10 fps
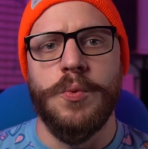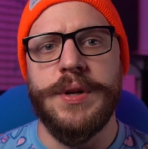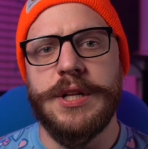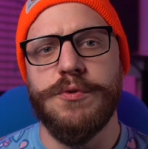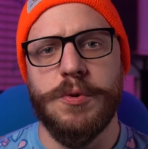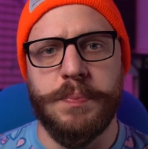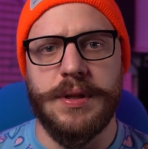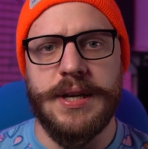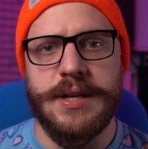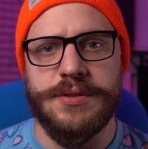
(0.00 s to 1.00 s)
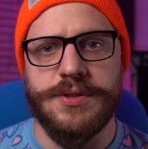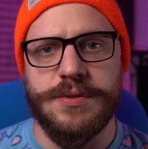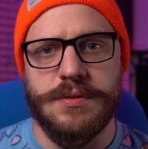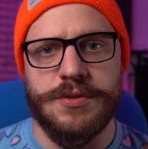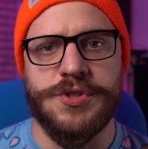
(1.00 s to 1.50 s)
We need to
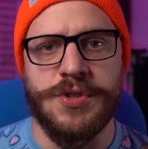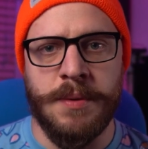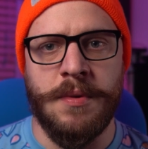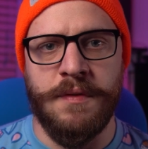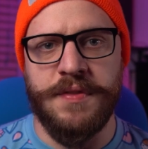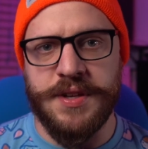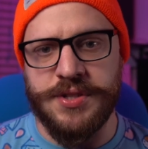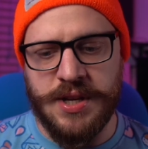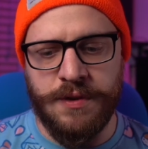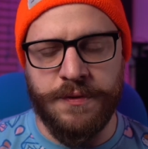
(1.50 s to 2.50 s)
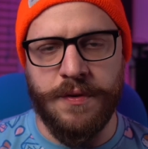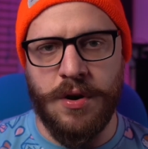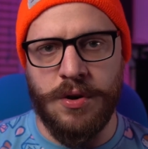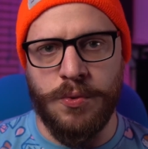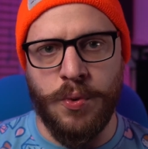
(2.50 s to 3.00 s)
replace some of this
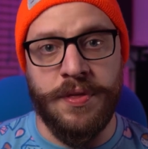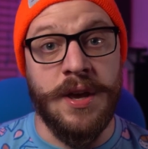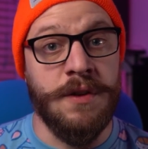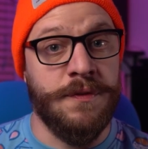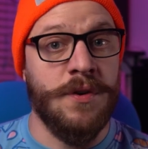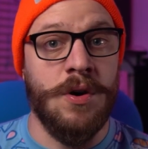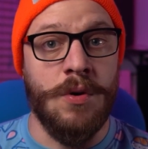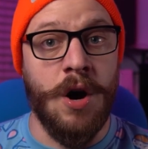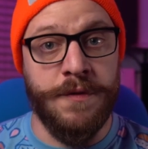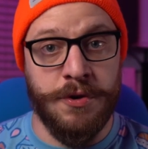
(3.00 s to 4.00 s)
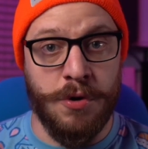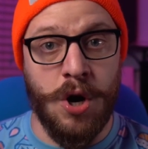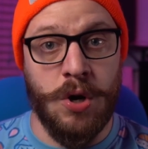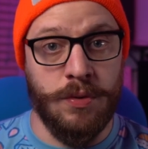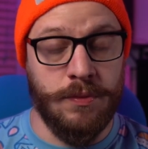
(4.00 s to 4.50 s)
info with info of your
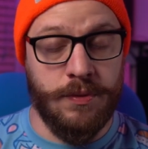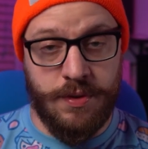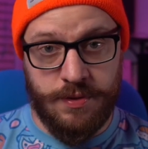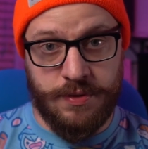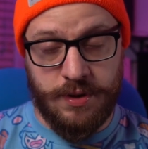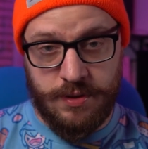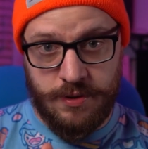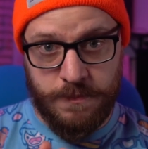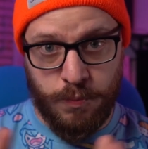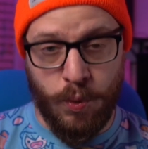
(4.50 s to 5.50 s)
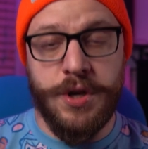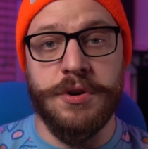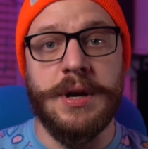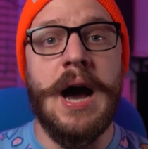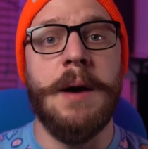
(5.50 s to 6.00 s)
own. The, the, what
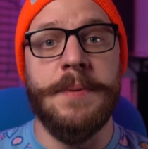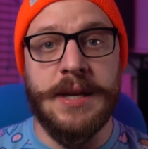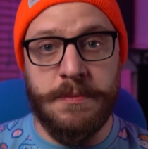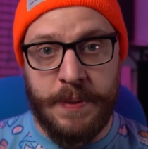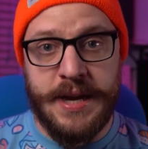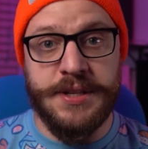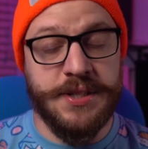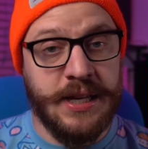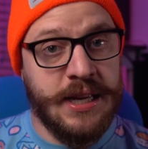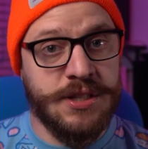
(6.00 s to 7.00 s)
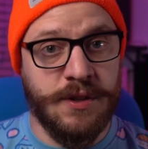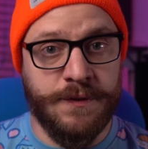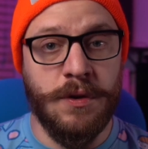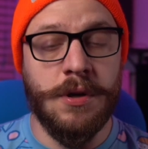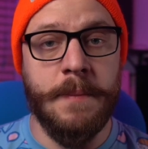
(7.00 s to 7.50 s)
you're copying and pasting is the
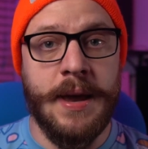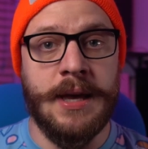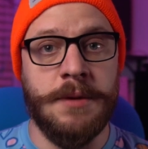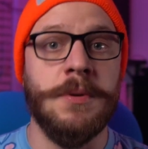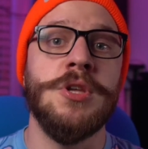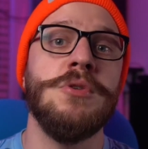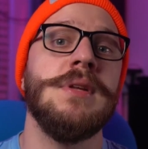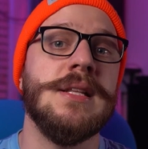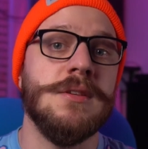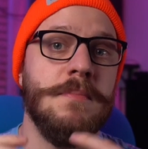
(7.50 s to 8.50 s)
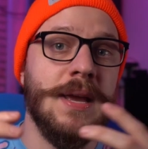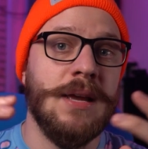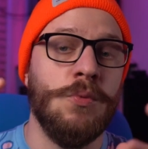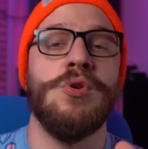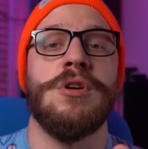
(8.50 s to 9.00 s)
full command, but you need to make
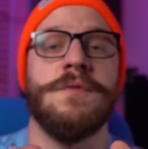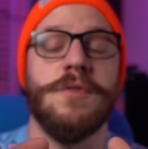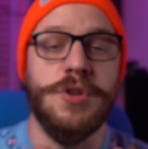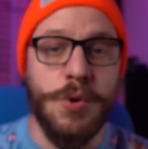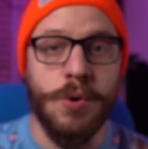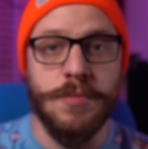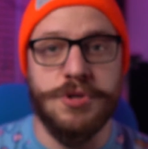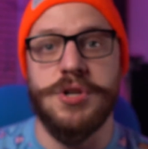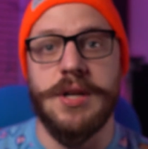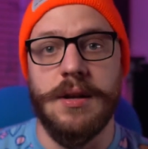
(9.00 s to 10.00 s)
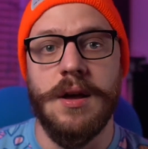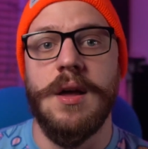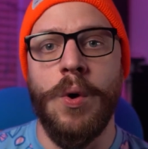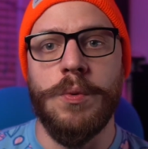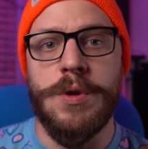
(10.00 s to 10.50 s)
it work for your machine.
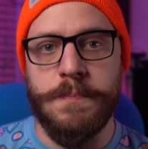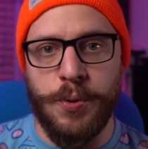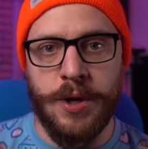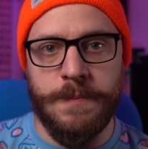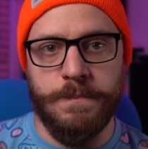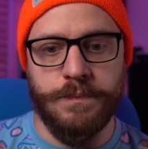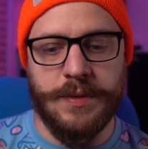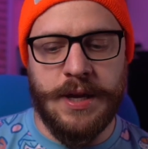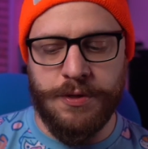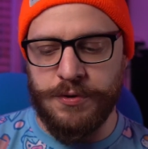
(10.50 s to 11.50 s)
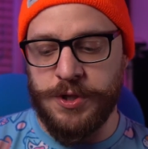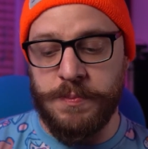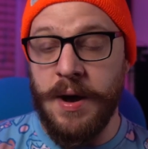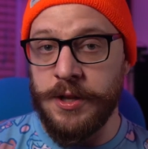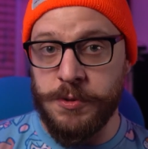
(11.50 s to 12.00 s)
What we put in the
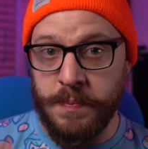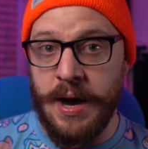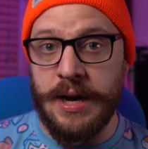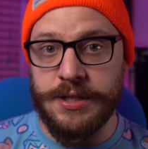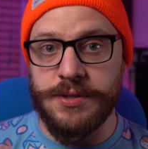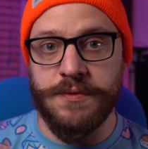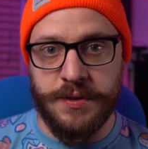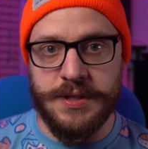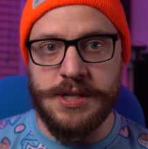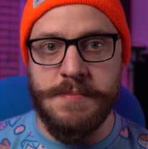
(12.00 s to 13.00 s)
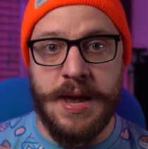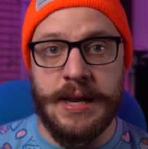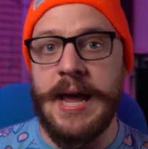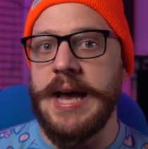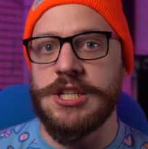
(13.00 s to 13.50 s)
response box for this
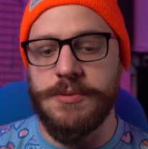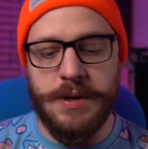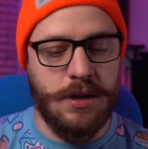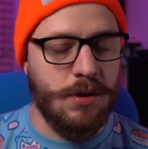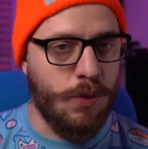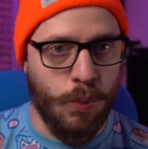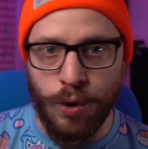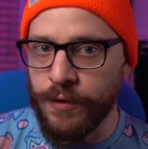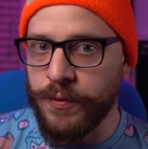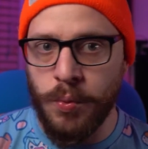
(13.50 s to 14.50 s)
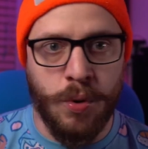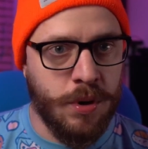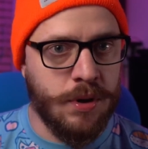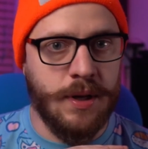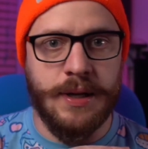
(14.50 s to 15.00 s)
command has to be word for
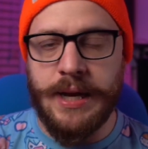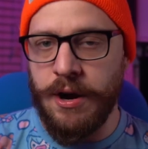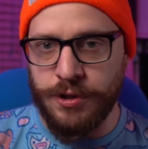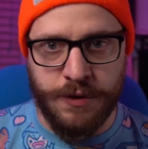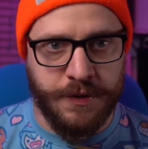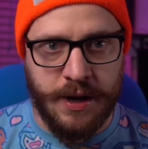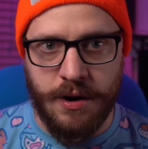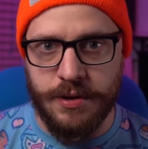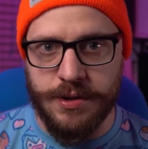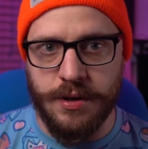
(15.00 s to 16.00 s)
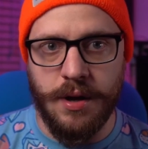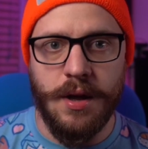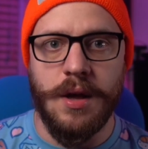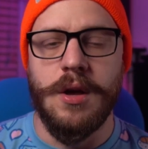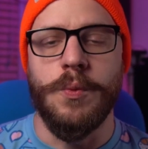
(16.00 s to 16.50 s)
word, character for character.
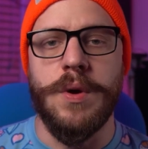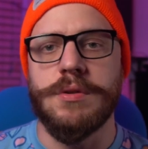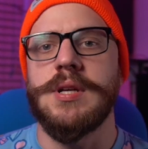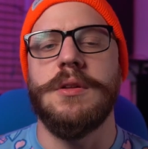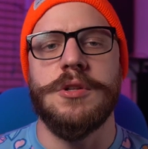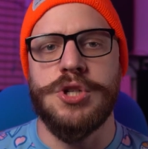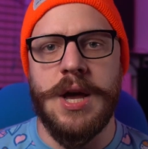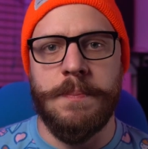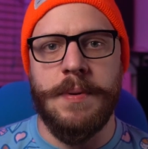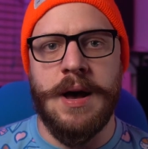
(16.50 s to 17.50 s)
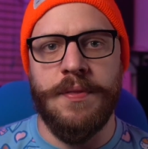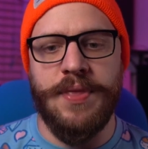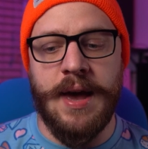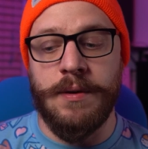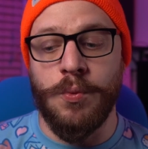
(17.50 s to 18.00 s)
We are telling chatbot
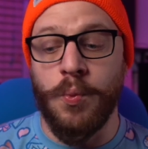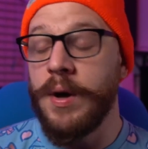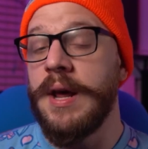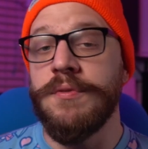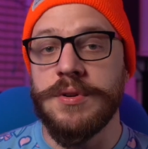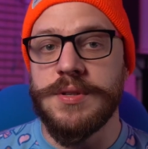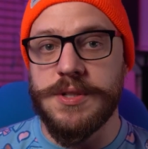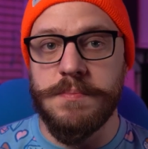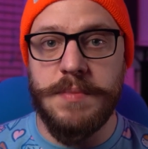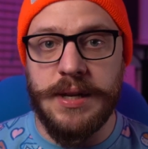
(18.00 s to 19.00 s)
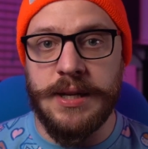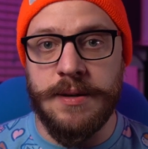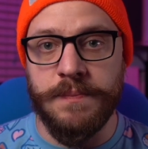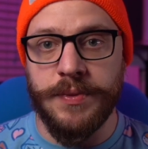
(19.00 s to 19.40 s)
that whatever is submitted